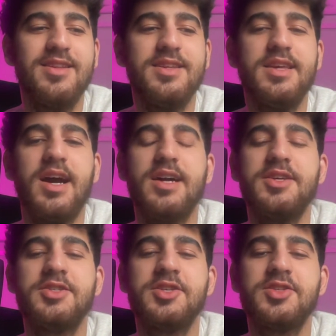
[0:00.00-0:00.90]
Yeah,
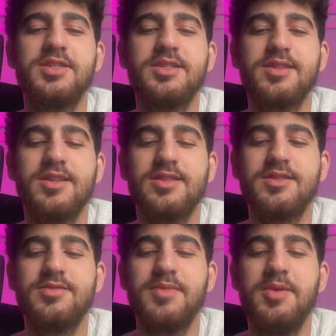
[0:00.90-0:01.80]
you should
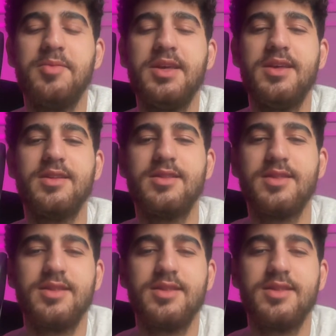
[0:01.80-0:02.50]
maybe